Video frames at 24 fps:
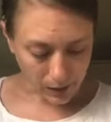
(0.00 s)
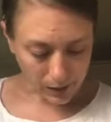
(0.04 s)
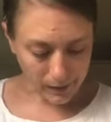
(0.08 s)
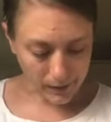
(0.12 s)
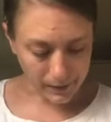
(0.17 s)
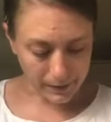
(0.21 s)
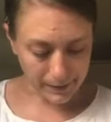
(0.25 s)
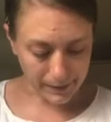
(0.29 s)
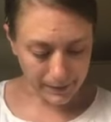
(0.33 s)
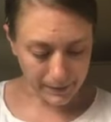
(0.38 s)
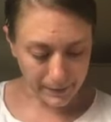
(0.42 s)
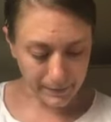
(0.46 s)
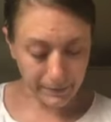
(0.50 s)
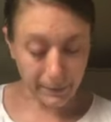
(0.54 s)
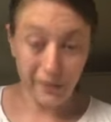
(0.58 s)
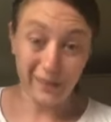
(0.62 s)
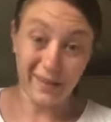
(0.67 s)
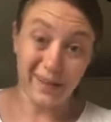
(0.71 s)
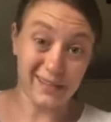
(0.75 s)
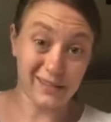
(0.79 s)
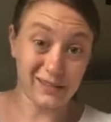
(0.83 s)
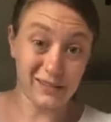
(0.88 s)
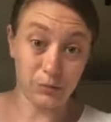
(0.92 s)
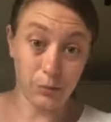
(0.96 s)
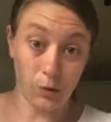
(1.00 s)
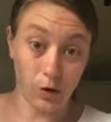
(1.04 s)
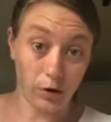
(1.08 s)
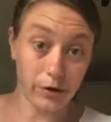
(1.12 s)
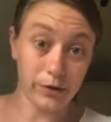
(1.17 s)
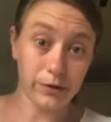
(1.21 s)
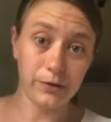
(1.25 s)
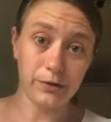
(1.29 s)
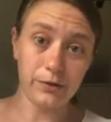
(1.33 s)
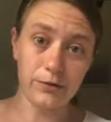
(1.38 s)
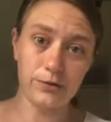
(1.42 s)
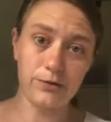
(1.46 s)
That's what
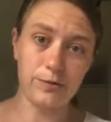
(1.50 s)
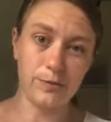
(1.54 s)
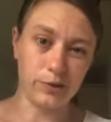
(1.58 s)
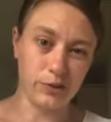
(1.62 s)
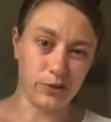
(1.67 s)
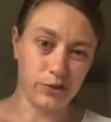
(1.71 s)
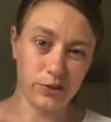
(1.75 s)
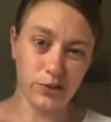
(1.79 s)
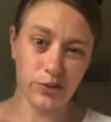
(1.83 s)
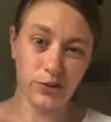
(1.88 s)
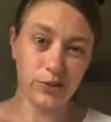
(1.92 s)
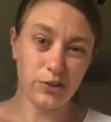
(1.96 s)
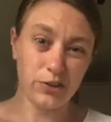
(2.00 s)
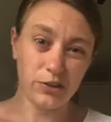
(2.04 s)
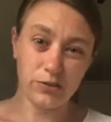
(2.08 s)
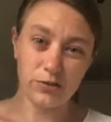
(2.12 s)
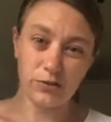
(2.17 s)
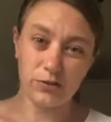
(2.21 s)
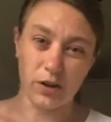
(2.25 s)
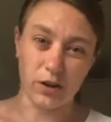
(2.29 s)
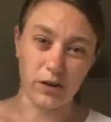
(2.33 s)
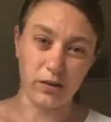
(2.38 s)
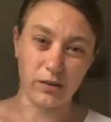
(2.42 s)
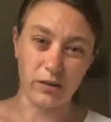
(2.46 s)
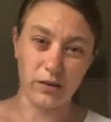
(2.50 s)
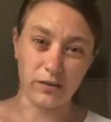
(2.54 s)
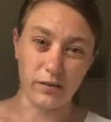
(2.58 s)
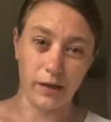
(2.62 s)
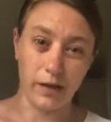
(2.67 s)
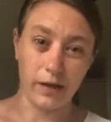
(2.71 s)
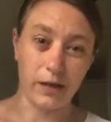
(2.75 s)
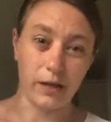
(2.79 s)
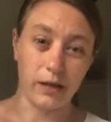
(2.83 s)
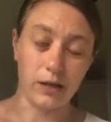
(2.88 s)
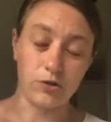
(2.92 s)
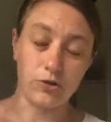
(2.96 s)
I use, but you can use kind of
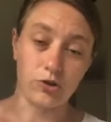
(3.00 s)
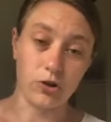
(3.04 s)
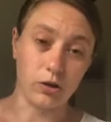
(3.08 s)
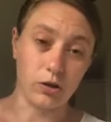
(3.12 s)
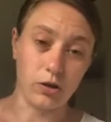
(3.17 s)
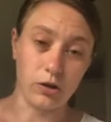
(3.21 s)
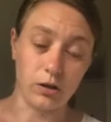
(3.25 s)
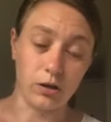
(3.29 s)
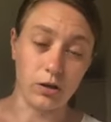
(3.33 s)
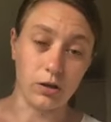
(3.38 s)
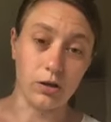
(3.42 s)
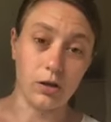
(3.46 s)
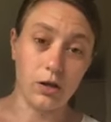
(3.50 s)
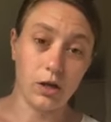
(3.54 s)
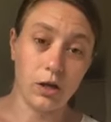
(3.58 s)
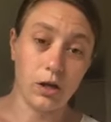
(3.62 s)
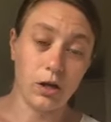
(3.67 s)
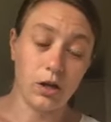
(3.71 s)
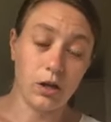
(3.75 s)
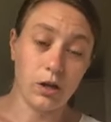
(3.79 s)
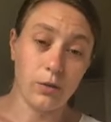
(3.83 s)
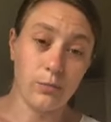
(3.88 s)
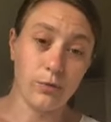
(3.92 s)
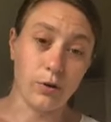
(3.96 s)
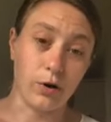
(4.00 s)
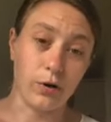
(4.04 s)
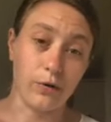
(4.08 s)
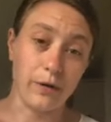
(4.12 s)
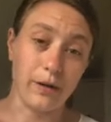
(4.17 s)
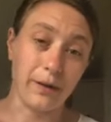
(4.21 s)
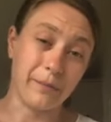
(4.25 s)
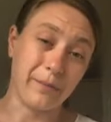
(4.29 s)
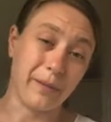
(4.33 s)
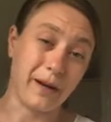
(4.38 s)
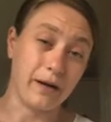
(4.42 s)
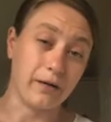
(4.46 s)
any chocolate
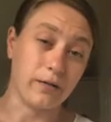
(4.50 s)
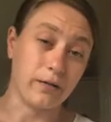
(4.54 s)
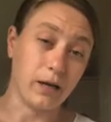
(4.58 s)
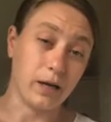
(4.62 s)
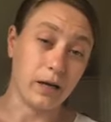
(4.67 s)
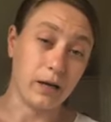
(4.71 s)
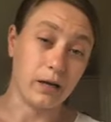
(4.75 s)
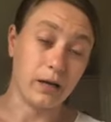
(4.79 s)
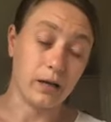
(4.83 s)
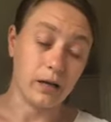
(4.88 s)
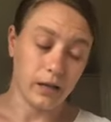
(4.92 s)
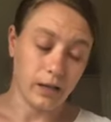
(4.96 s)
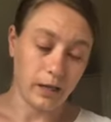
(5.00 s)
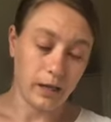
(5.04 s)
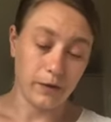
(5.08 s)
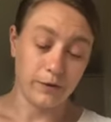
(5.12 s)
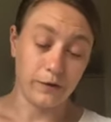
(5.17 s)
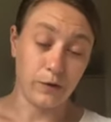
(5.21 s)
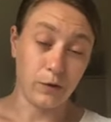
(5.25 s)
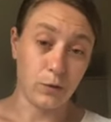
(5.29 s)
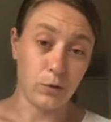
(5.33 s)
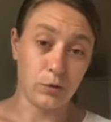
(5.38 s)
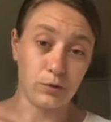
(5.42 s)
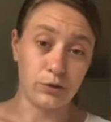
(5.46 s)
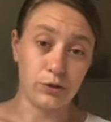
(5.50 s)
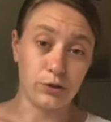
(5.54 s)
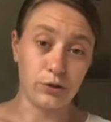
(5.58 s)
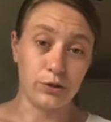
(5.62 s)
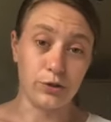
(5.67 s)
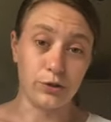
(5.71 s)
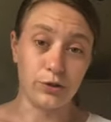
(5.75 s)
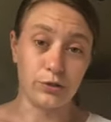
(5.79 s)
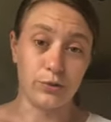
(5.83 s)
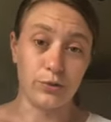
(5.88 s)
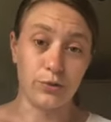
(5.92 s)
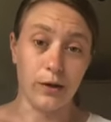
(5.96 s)
protein powder if you want
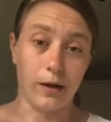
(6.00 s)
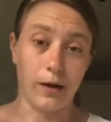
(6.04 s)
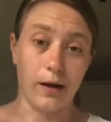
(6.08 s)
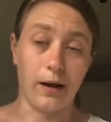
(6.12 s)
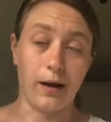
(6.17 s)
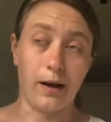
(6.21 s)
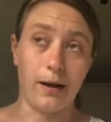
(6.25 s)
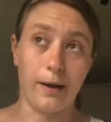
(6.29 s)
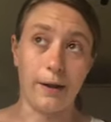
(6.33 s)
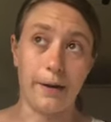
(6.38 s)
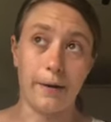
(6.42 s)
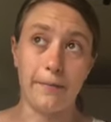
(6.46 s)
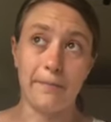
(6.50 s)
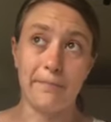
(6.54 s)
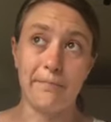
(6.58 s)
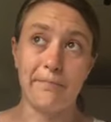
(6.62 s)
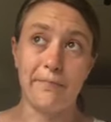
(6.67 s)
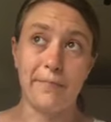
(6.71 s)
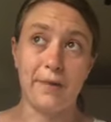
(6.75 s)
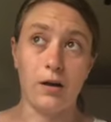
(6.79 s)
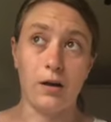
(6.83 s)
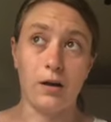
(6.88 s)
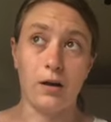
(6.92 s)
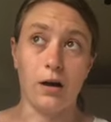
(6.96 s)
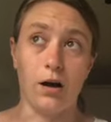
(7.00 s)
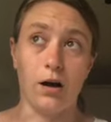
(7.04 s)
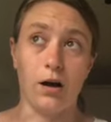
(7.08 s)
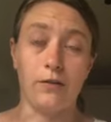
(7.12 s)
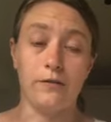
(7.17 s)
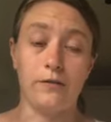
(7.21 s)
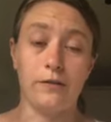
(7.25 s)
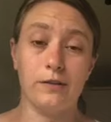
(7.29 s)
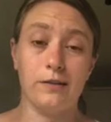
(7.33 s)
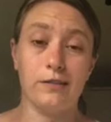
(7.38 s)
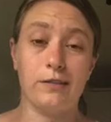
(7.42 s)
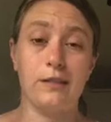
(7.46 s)
to.
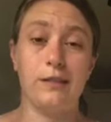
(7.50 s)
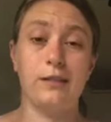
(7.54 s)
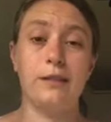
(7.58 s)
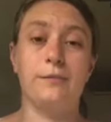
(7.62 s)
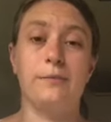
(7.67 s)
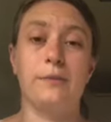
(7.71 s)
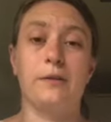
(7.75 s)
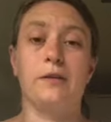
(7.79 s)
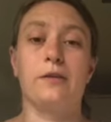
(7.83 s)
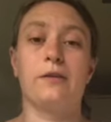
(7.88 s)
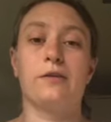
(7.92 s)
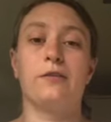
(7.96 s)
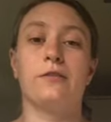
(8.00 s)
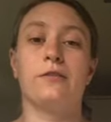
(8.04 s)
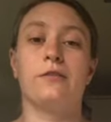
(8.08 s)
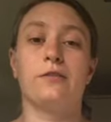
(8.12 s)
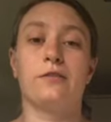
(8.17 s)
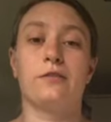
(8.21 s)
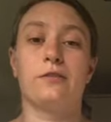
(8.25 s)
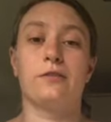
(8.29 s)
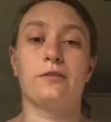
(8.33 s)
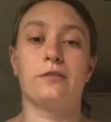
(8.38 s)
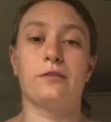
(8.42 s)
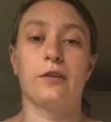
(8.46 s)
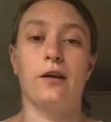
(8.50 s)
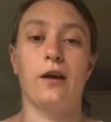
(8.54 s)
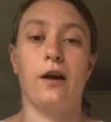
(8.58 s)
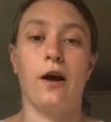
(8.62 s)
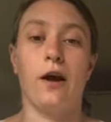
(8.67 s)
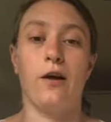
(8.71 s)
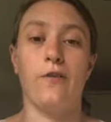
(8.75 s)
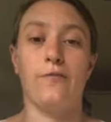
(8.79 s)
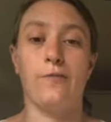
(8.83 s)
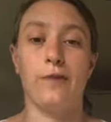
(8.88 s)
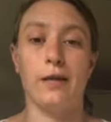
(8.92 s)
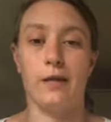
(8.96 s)
Obviously, because
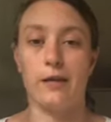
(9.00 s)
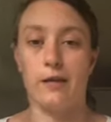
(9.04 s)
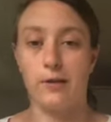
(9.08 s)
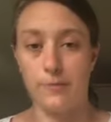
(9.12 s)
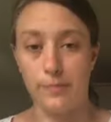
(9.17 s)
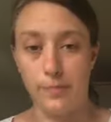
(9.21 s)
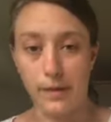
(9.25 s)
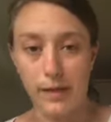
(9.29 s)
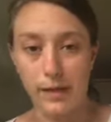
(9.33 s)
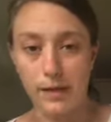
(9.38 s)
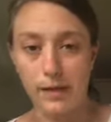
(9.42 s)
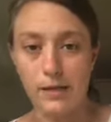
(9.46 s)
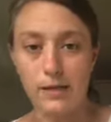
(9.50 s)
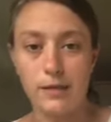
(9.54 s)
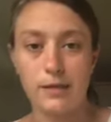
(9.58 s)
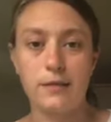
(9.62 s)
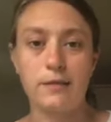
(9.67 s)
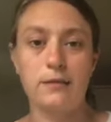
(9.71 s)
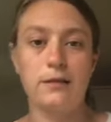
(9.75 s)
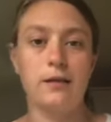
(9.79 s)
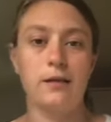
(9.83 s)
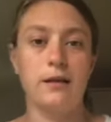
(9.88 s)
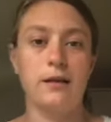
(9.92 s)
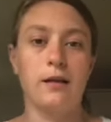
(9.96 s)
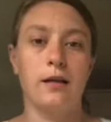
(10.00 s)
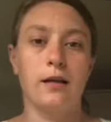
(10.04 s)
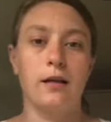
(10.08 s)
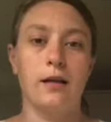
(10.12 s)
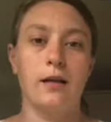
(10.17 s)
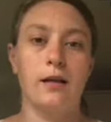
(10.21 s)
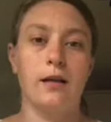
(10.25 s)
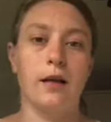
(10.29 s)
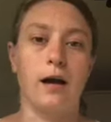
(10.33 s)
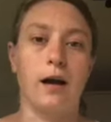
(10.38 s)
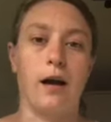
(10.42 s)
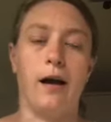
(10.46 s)
of me competing
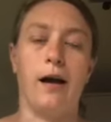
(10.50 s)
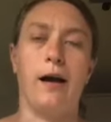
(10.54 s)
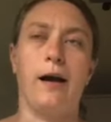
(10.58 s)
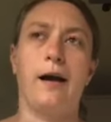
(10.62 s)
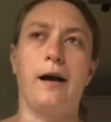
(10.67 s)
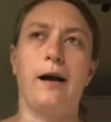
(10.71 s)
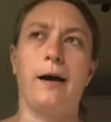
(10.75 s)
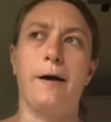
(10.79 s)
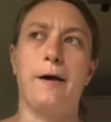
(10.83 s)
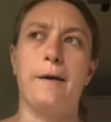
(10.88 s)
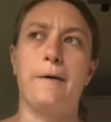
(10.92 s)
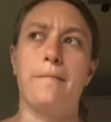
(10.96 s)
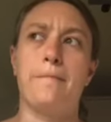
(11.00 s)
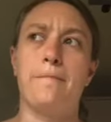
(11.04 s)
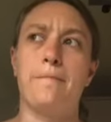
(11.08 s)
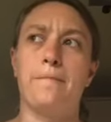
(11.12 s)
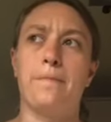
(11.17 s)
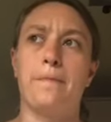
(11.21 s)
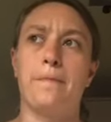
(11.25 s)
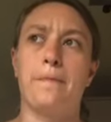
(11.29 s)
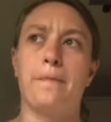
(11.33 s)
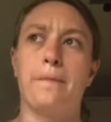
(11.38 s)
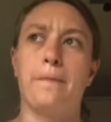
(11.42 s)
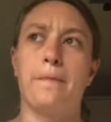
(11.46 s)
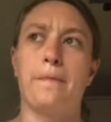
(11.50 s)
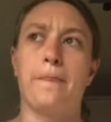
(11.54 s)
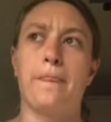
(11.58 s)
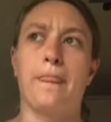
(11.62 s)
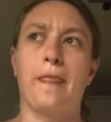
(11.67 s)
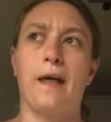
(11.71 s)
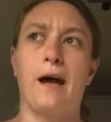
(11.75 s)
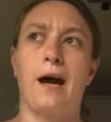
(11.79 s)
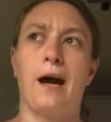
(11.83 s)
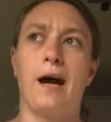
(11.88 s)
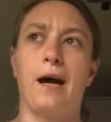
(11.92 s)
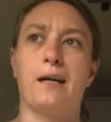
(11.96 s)
and
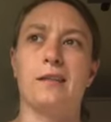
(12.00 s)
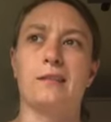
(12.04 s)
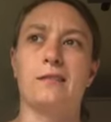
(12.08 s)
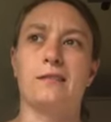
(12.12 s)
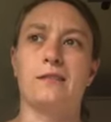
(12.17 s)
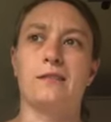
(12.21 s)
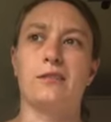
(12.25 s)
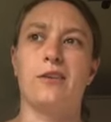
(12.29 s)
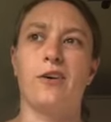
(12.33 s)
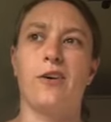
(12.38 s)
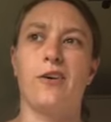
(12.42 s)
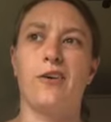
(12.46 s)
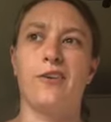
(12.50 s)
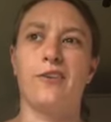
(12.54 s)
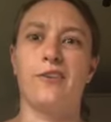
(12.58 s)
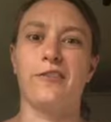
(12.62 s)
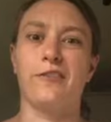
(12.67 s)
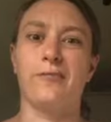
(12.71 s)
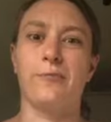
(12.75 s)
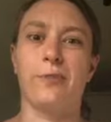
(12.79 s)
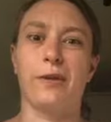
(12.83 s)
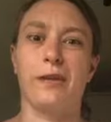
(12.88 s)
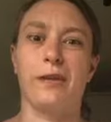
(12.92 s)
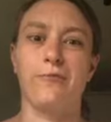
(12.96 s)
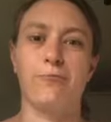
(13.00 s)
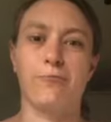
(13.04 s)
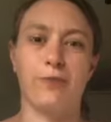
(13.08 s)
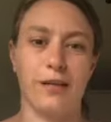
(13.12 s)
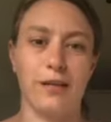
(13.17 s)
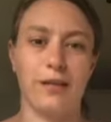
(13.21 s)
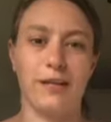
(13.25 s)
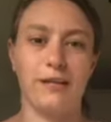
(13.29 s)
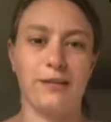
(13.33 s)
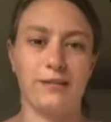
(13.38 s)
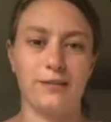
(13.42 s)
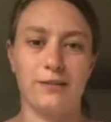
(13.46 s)
kind of being
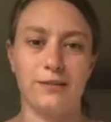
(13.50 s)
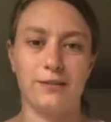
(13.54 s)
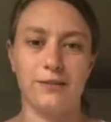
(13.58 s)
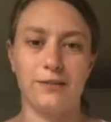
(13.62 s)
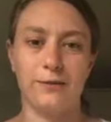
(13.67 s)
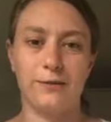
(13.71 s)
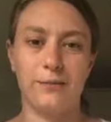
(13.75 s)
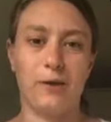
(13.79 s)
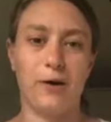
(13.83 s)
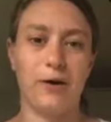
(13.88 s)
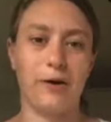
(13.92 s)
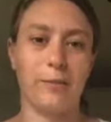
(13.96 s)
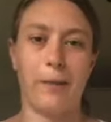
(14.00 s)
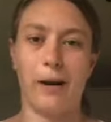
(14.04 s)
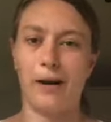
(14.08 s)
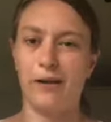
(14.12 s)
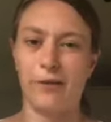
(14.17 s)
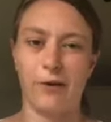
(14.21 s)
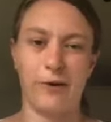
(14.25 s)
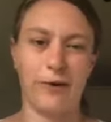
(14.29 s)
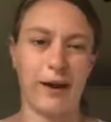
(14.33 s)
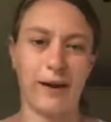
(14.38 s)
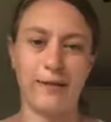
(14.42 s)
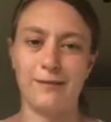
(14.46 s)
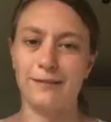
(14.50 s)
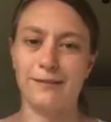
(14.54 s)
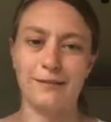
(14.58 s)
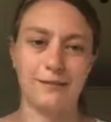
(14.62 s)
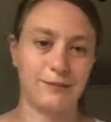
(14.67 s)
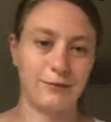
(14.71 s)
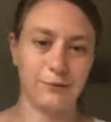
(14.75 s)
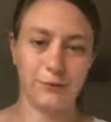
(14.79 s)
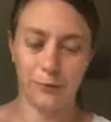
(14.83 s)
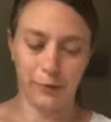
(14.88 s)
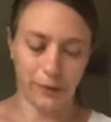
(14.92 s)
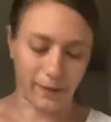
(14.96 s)
really into my macro counting
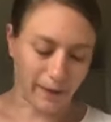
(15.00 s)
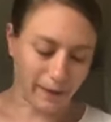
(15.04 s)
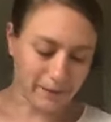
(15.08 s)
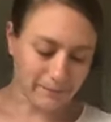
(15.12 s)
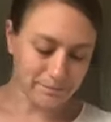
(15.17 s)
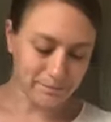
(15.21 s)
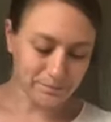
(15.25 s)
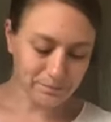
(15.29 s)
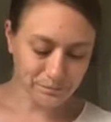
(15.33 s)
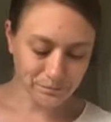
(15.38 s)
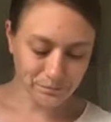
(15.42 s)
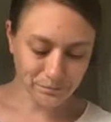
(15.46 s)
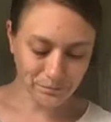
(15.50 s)
and all of that,